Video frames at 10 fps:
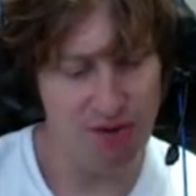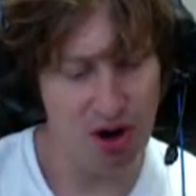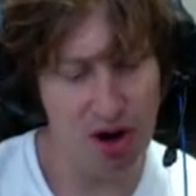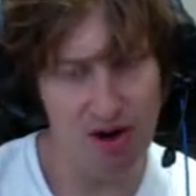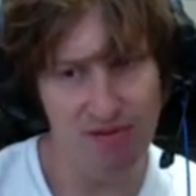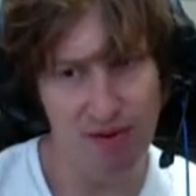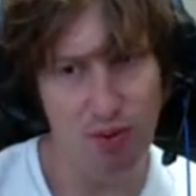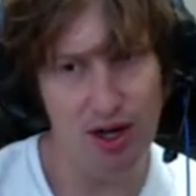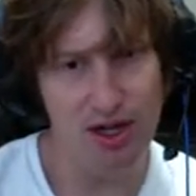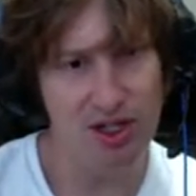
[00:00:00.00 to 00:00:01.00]
off from
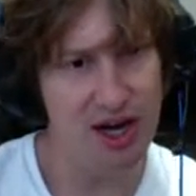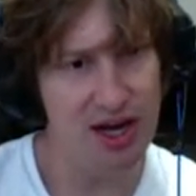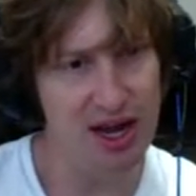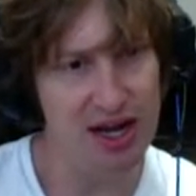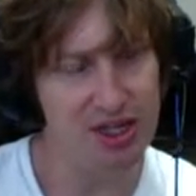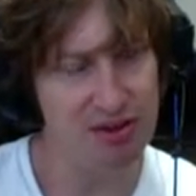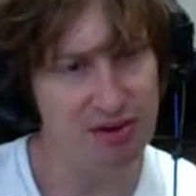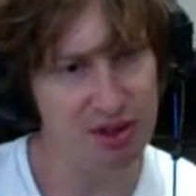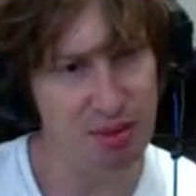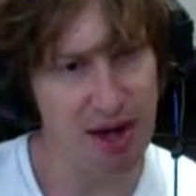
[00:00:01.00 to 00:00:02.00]
when Jay and I actually first
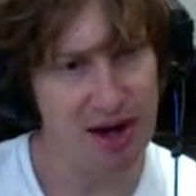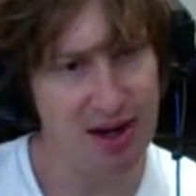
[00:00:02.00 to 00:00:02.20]
met.